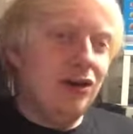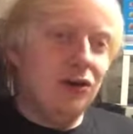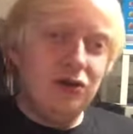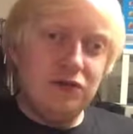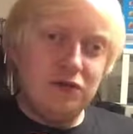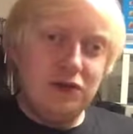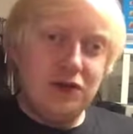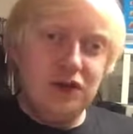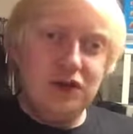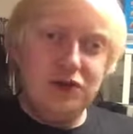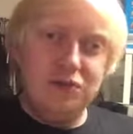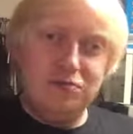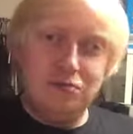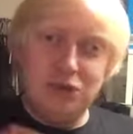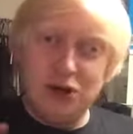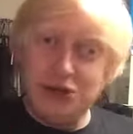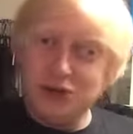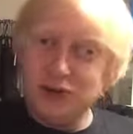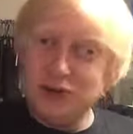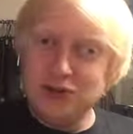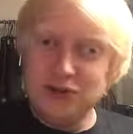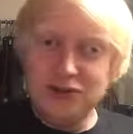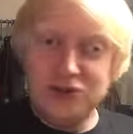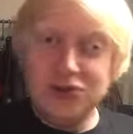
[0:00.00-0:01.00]
other
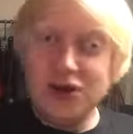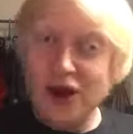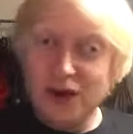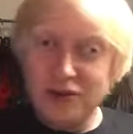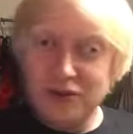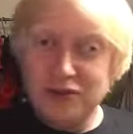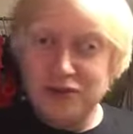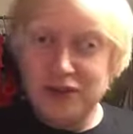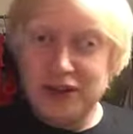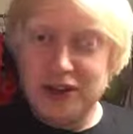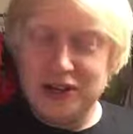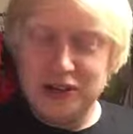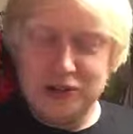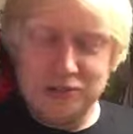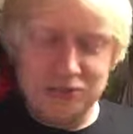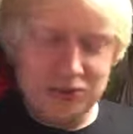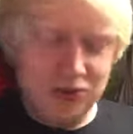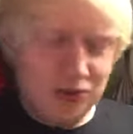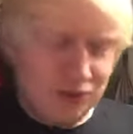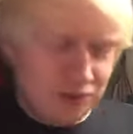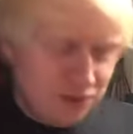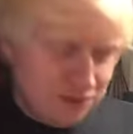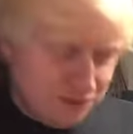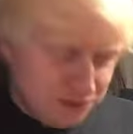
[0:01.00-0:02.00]
models are
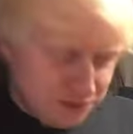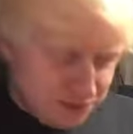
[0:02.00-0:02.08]
available,